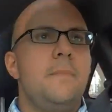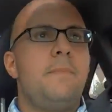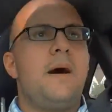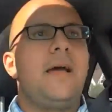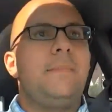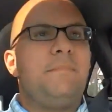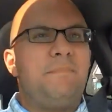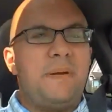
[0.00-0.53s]

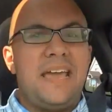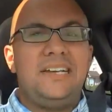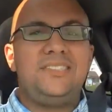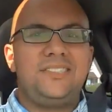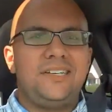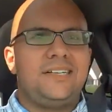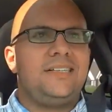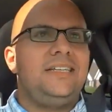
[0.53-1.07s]
But
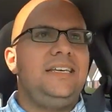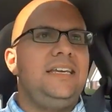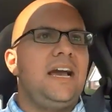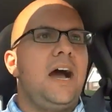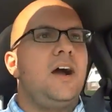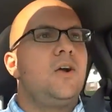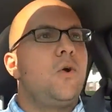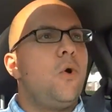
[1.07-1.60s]
basically,
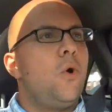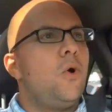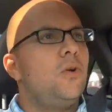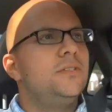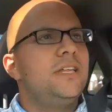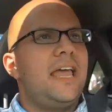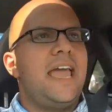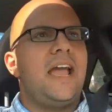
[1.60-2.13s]
a
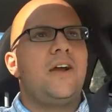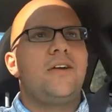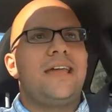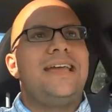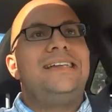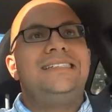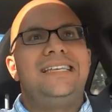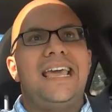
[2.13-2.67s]
cold air
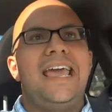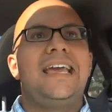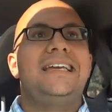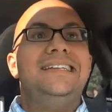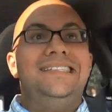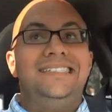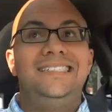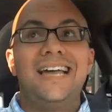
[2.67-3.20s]
intake
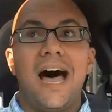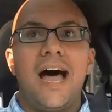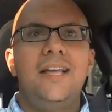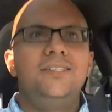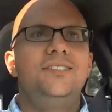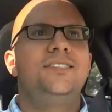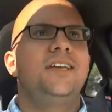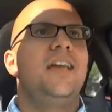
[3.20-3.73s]

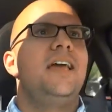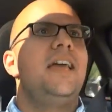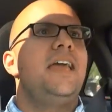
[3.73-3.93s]
does